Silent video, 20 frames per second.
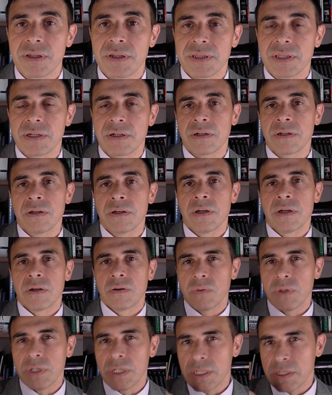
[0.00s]
there.
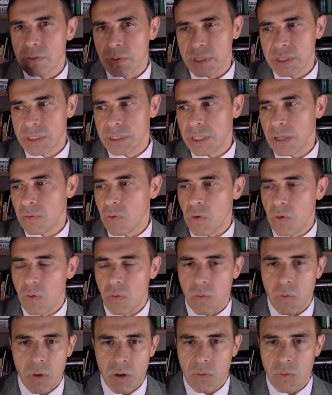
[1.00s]
We need to understand
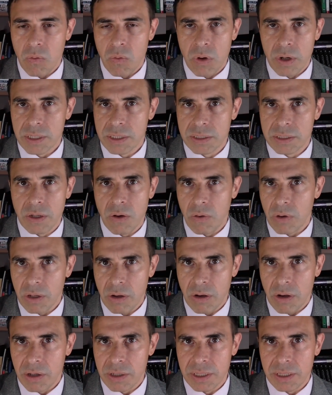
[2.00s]
what is going
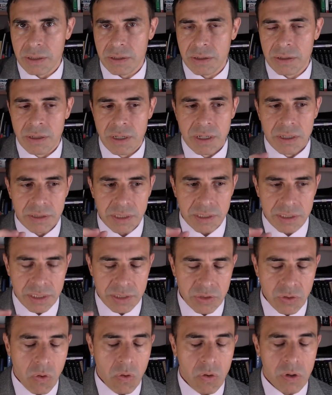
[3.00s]
on here. Does this
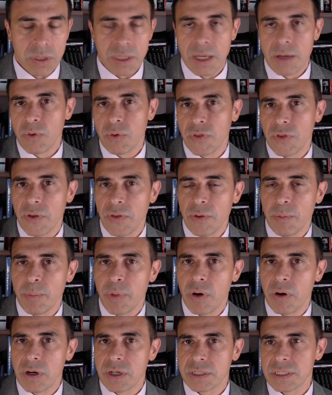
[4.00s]
correlate with other
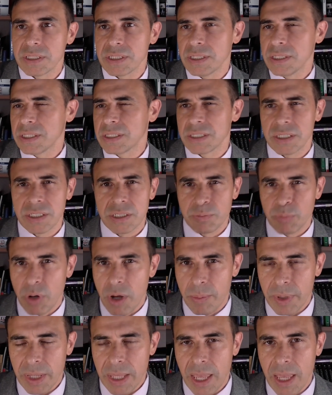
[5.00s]
parts? Is this just
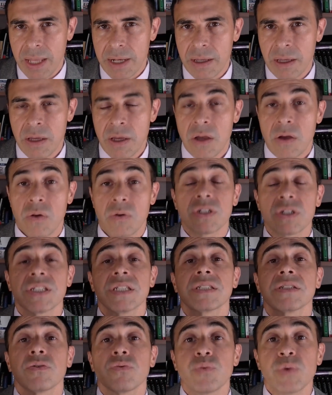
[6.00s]
propaganda? Or is
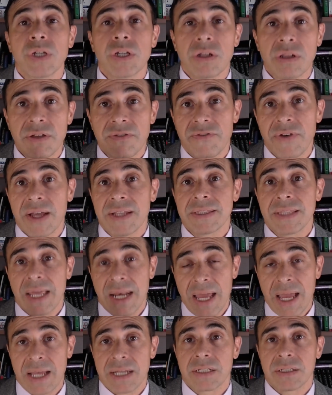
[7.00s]
this a real event that
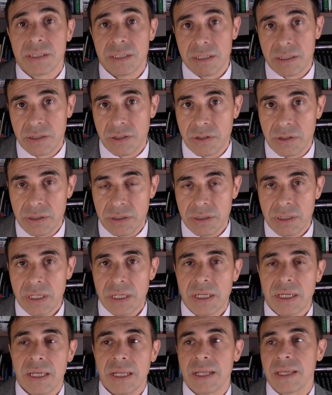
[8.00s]
actually occurred?
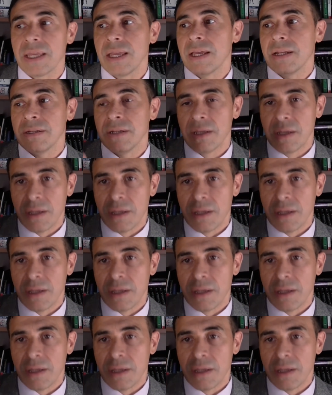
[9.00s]
And again,